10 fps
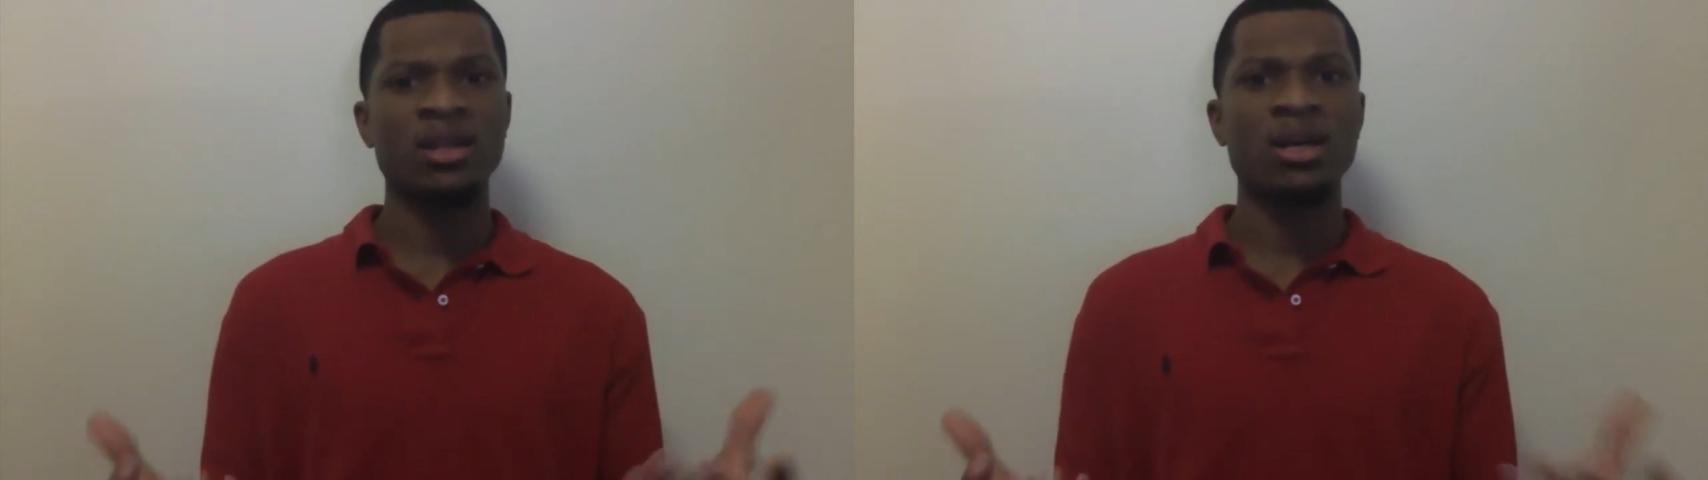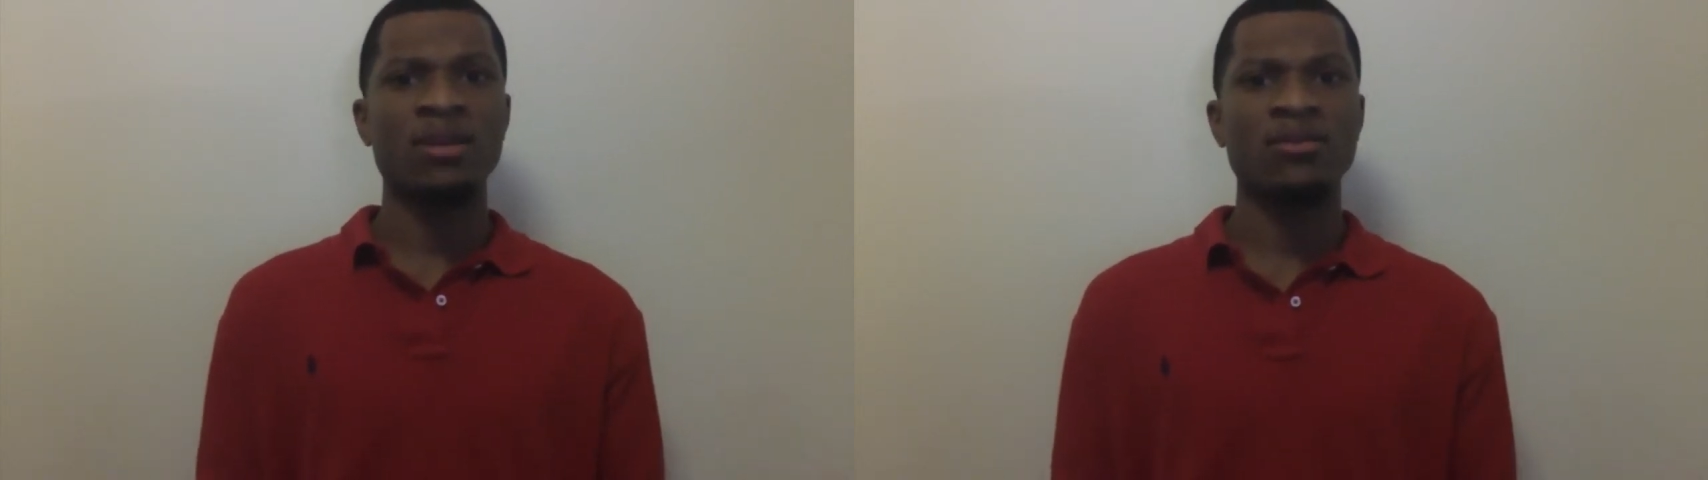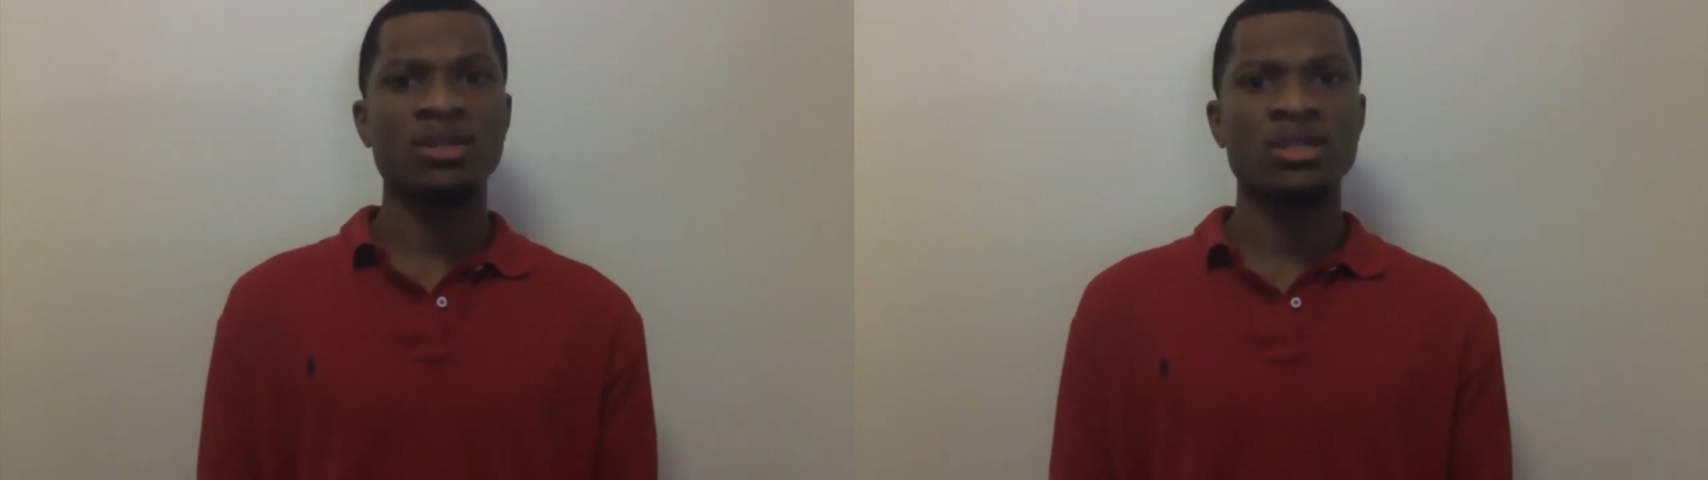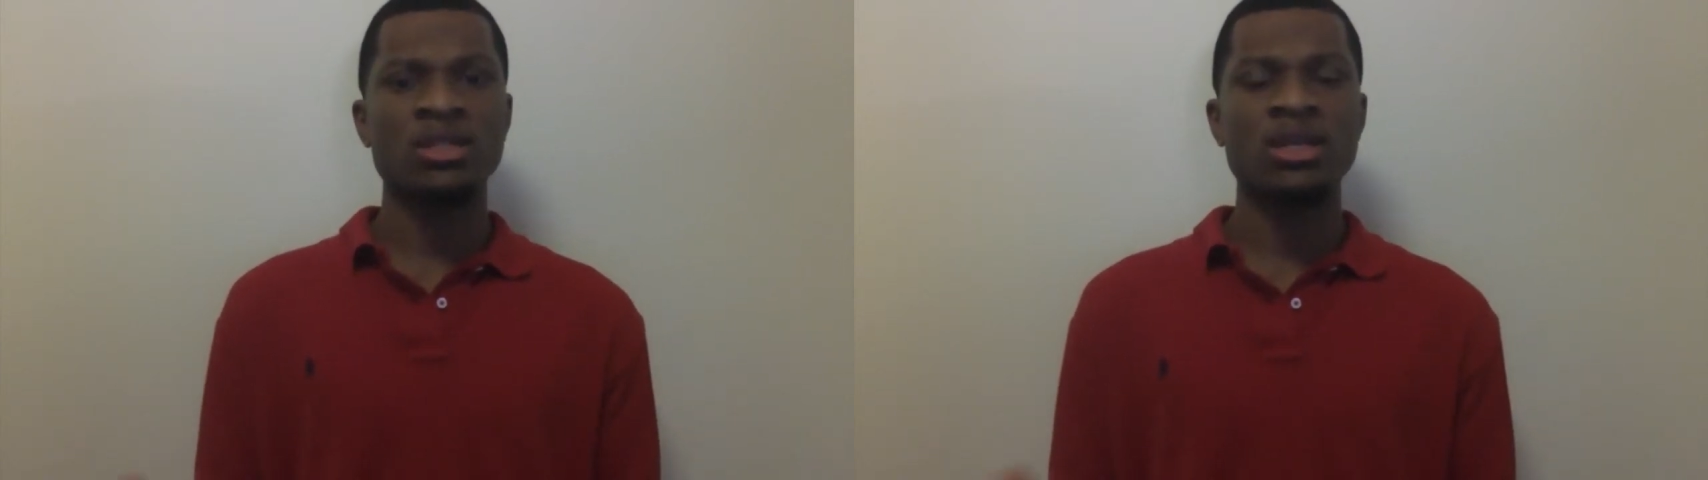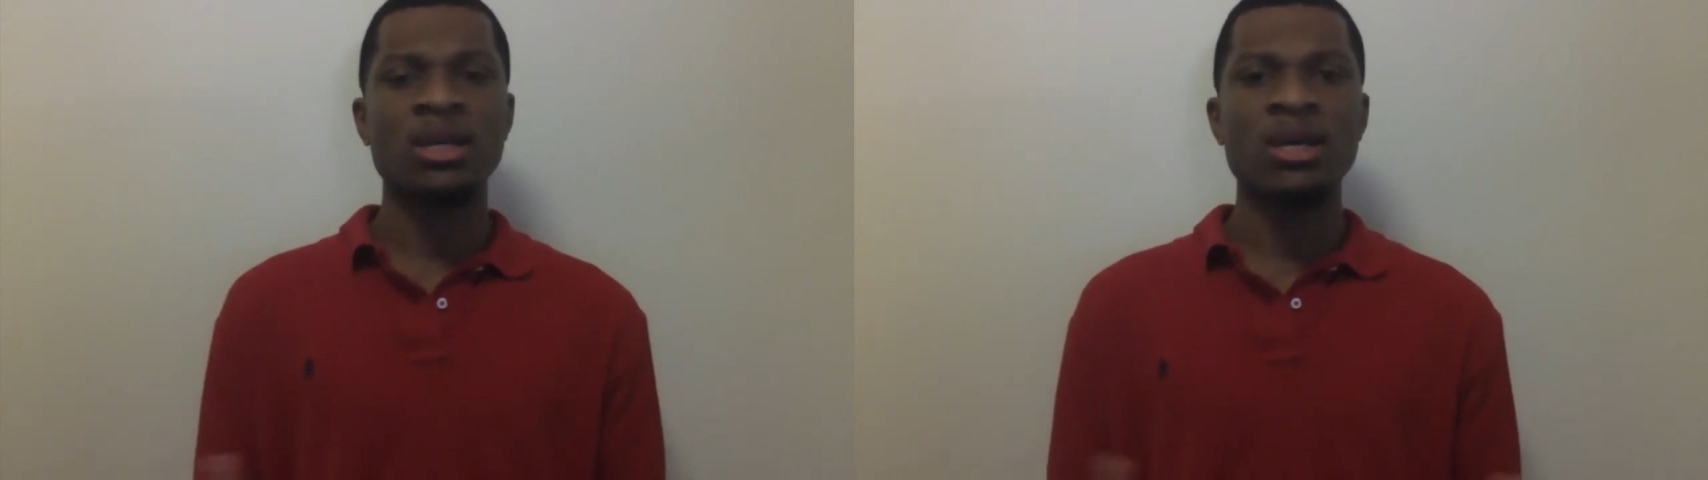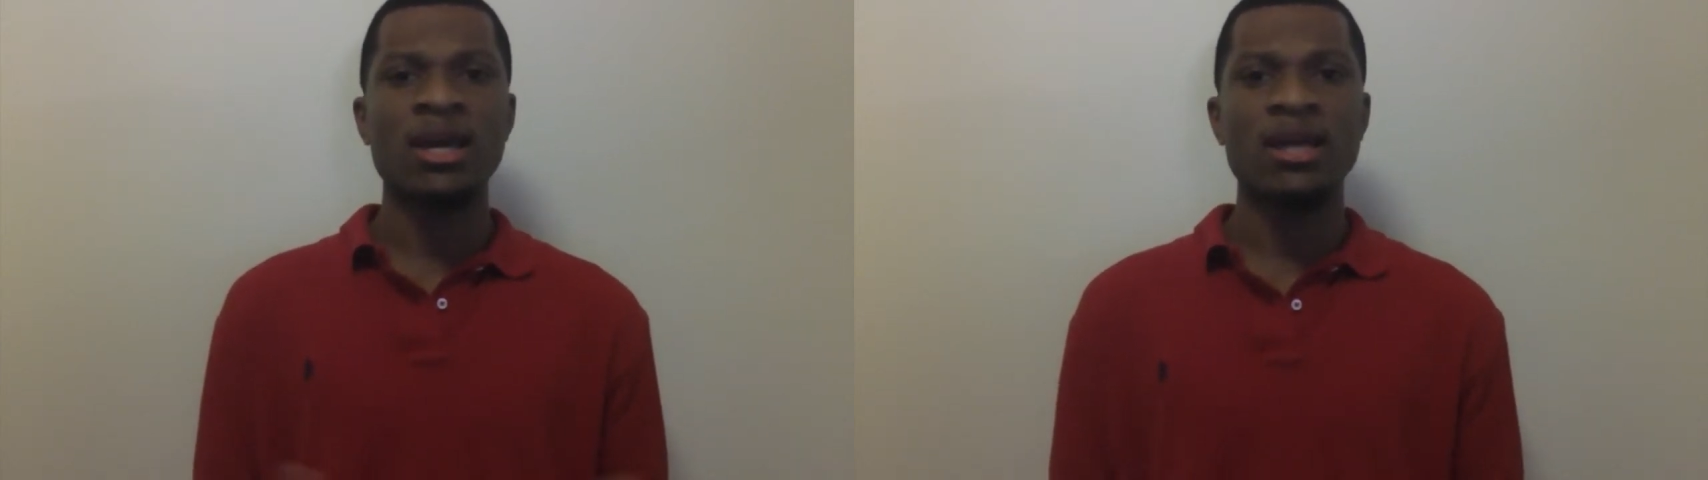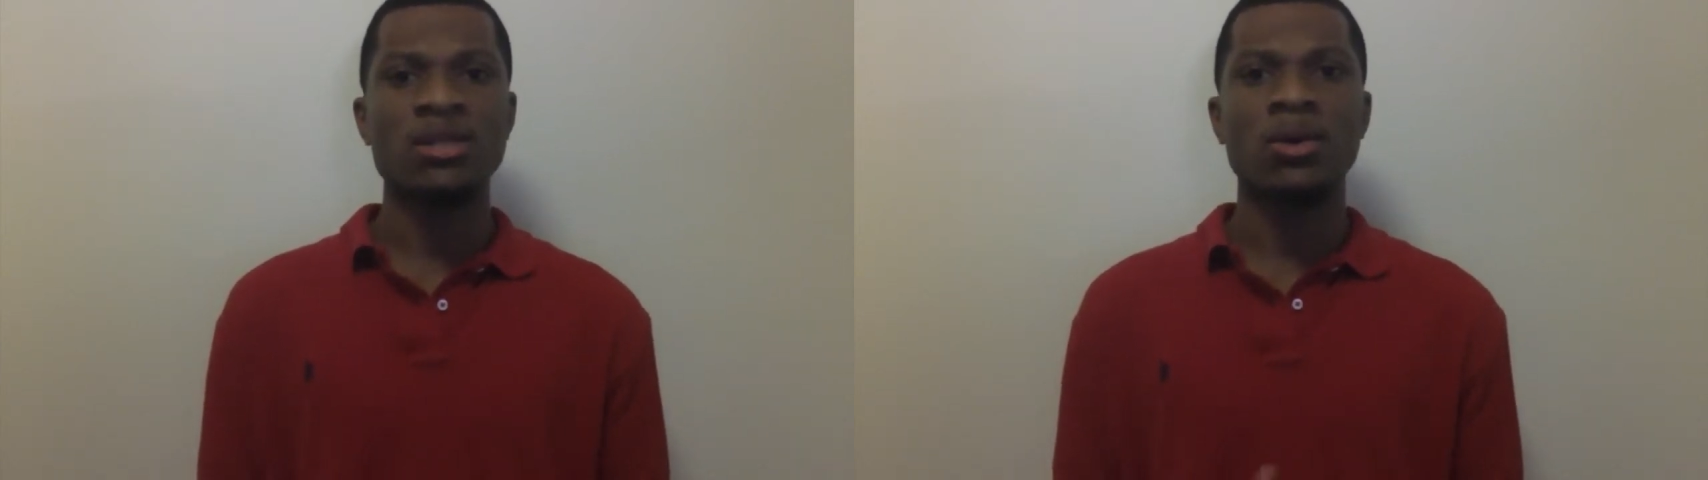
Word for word: the conference as a